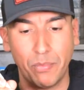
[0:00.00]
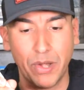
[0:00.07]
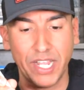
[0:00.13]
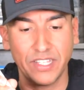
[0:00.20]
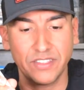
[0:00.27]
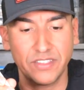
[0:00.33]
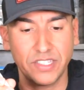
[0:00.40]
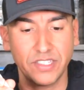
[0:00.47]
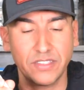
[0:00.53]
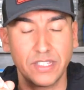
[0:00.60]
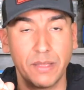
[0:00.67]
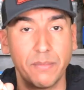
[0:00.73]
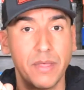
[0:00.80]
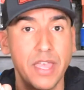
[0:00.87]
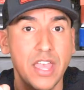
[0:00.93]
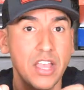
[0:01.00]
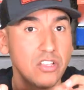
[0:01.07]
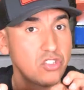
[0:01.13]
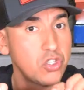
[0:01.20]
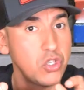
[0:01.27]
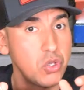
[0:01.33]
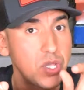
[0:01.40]
brake system.
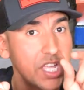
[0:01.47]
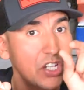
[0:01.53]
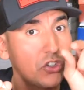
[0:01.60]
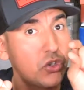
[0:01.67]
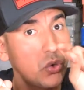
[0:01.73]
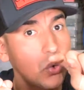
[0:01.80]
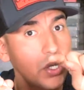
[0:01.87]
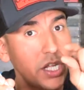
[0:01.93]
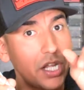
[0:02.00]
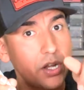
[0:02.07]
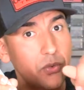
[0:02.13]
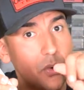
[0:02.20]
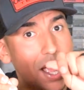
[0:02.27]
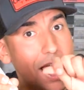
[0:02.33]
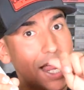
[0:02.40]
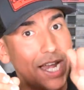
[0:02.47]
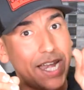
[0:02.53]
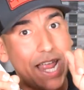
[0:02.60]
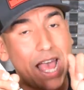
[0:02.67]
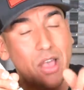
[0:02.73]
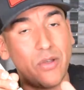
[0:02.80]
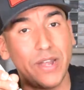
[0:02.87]
So you can tune it right
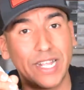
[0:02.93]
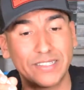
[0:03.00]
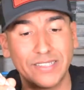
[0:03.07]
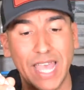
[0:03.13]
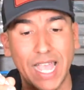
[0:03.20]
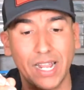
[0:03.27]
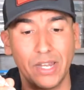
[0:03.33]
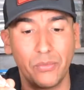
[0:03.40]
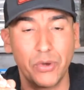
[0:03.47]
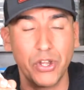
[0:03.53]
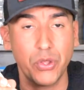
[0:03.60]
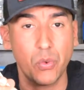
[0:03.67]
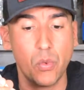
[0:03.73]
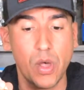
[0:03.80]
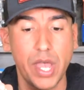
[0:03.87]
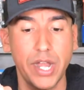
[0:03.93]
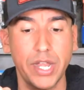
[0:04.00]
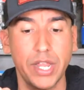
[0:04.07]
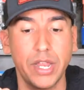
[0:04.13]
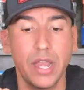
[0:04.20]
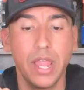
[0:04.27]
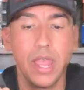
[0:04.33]
down exactly where you want
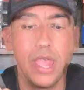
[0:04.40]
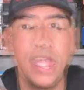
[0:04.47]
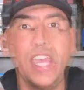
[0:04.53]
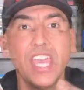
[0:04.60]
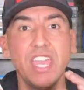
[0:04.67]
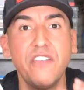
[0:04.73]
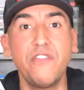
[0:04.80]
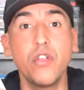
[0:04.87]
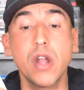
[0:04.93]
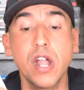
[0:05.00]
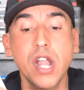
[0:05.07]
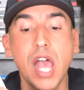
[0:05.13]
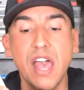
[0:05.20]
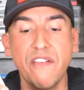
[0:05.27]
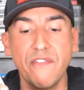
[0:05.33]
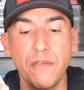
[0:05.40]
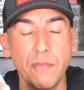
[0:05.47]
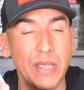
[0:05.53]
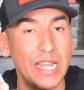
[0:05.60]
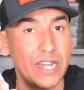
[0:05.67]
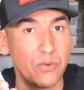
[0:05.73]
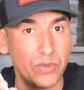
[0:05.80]
it. If you are not
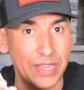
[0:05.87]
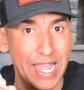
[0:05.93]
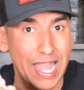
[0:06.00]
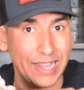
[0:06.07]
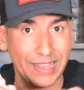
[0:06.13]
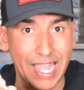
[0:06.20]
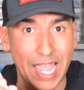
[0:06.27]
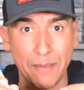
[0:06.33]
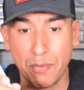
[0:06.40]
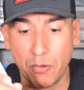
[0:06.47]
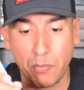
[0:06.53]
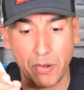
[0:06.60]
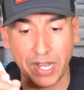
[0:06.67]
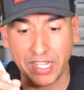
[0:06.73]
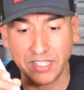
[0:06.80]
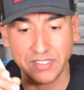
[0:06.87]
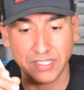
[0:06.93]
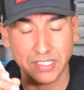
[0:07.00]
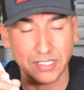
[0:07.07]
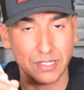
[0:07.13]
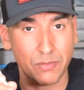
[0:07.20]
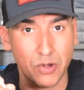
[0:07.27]
familiar with that type of braking
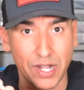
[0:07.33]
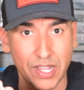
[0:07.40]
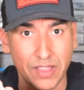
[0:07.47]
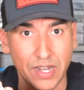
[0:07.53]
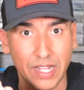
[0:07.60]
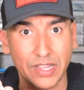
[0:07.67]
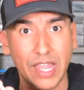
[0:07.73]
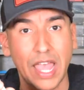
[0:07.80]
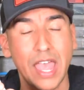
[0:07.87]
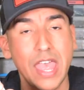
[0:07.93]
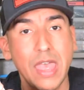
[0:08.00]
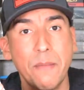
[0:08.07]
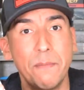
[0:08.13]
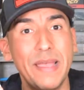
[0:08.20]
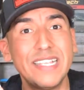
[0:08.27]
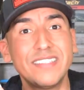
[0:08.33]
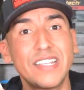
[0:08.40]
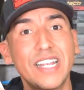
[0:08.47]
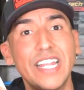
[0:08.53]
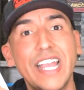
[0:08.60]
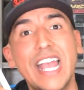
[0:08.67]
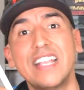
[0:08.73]
system or anything like that,
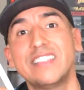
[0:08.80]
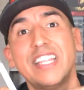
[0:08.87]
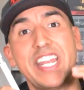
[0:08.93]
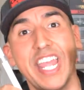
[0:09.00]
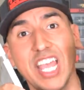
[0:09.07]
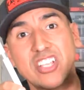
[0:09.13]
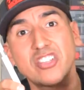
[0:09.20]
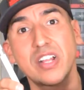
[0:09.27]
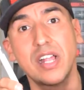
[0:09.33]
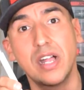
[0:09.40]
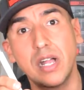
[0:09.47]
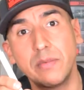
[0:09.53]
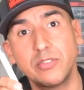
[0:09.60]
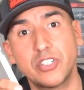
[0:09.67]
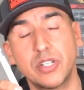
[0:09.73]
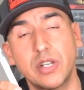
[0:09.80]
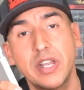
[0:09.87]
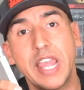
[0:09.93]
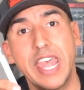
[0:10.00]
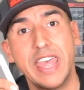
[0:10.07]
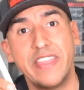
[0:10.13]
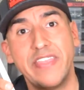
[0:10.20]
basically has an extra option
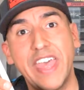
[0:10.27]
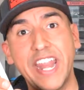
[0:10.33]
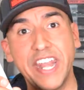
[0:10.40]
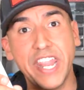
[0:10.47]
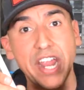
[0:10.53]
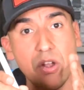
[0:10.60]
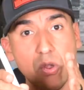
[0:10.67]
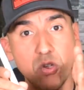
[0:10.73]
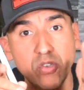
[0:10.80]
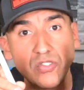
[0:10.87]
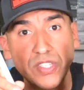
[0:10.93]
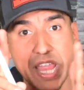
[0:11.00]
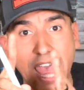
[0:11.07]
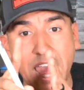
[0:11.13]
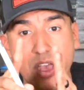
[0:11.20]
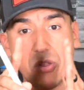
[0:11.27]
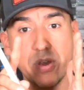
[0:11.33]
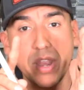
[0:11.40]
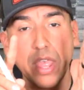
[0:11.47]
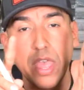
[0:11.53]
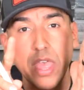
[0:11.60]
that narrows down